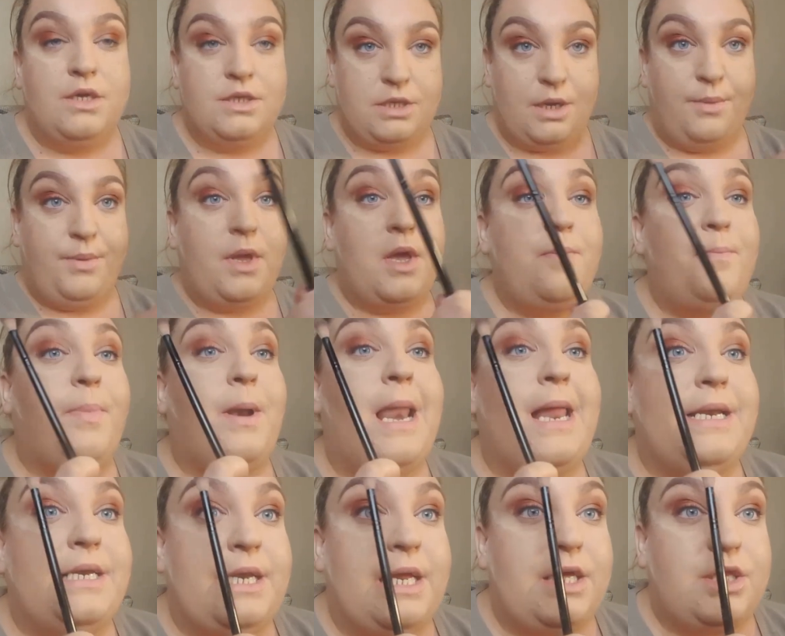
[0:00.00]
So if you
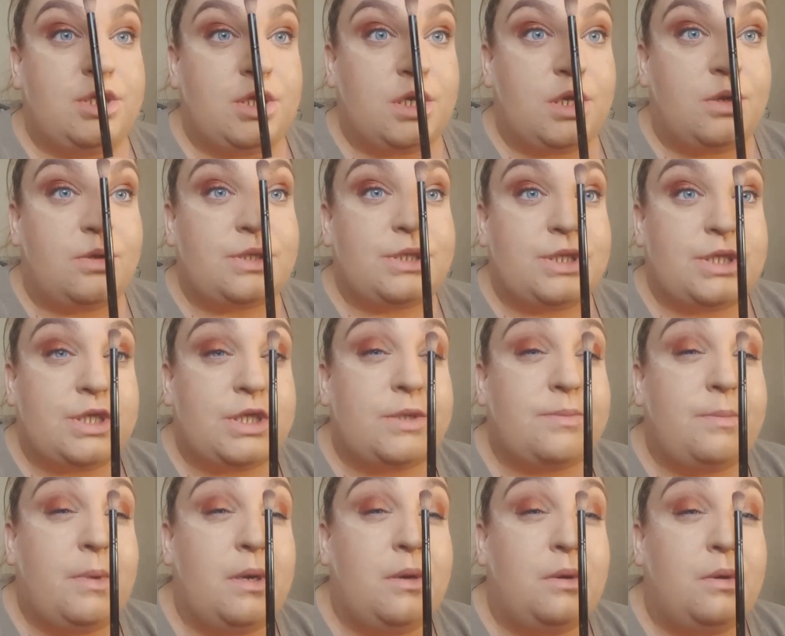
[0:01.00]
blend it, it should look
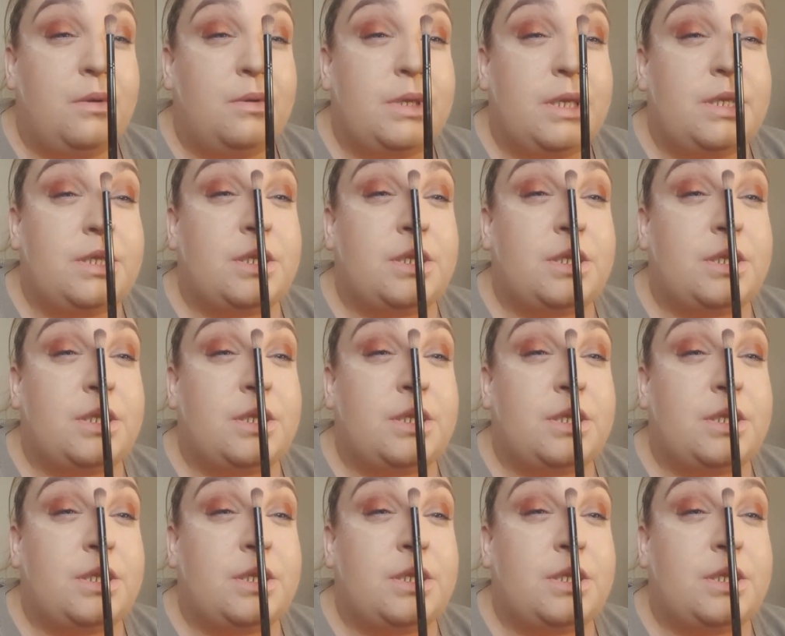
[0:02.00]
smooth.